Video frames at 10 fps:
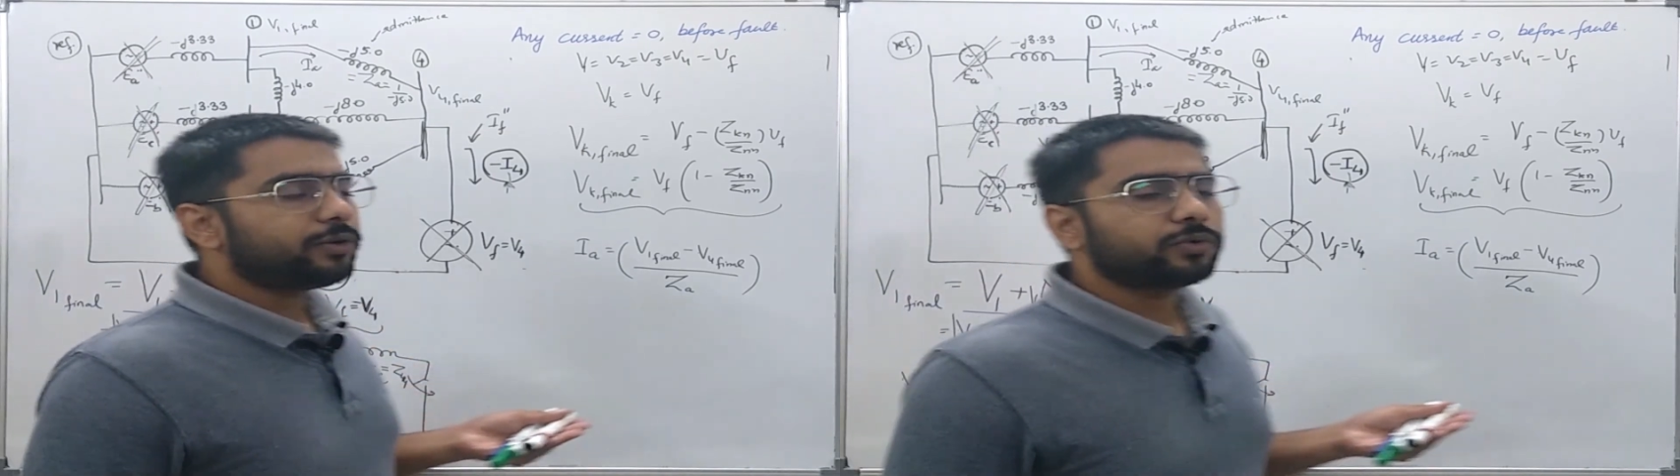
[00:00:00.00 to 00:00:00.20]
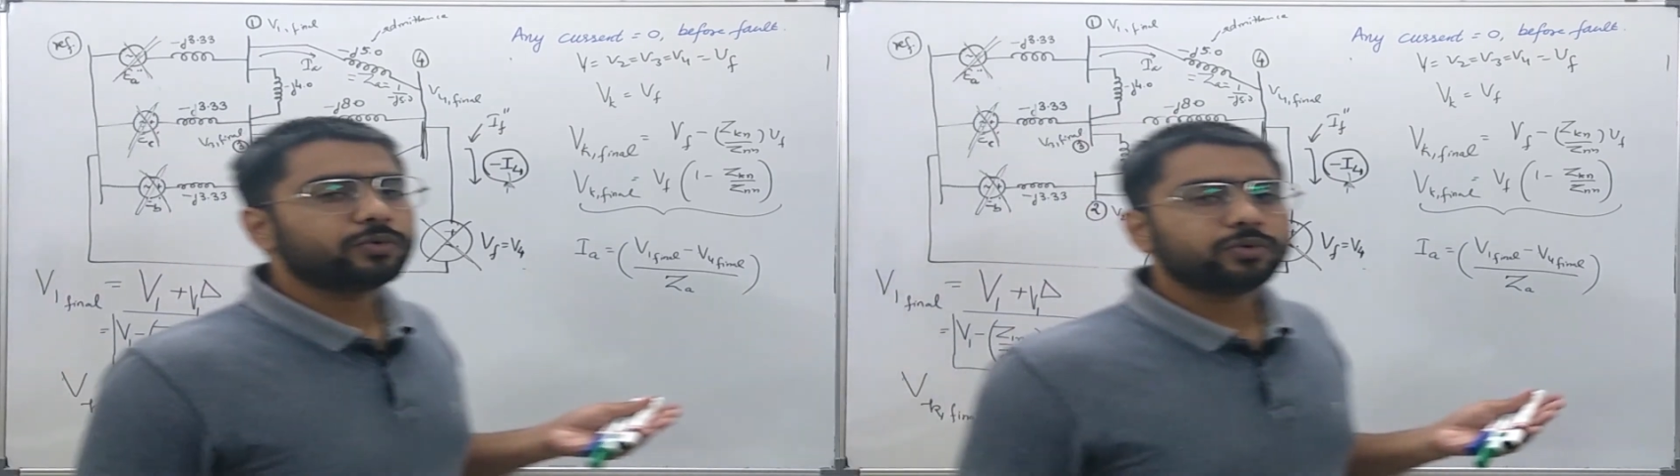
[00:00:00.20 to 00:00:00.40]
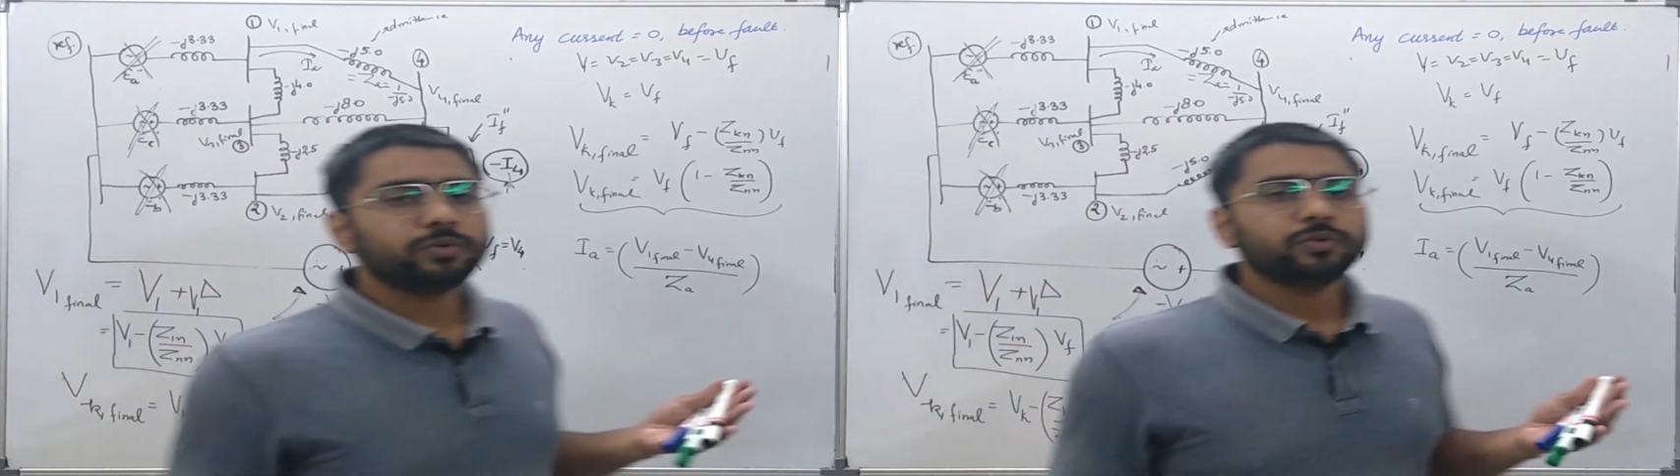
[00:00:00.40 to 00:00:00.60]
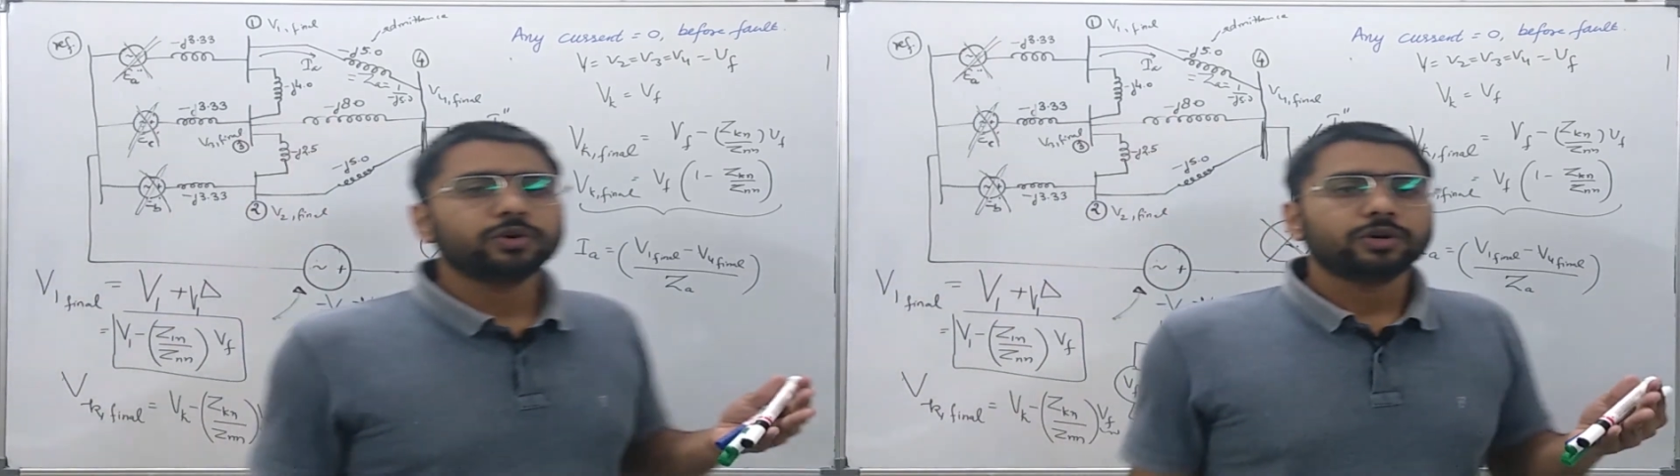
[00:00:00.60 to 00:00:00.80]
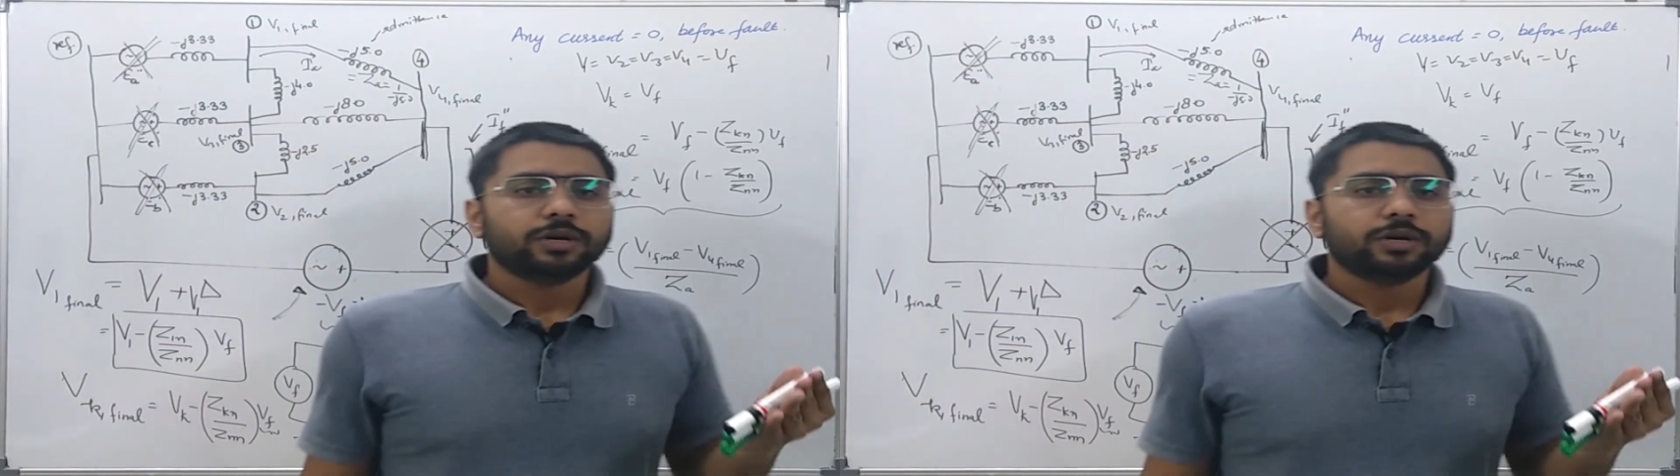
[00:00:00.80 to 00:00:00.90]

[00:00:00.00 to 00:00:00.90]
to